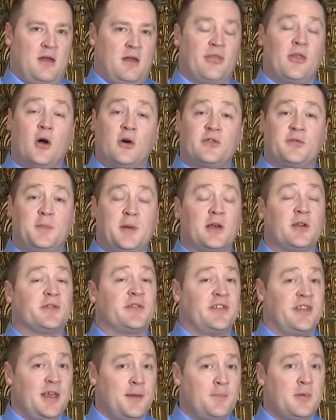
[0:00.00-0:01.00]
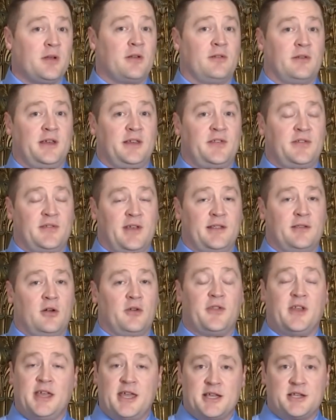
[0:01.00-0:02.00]
Those bills typically
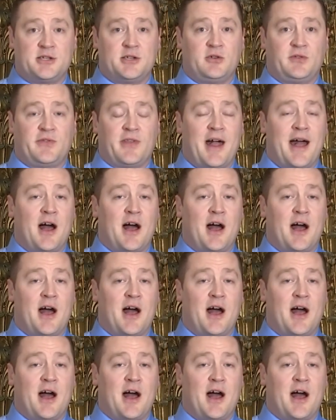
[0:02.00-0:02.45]
signal the issues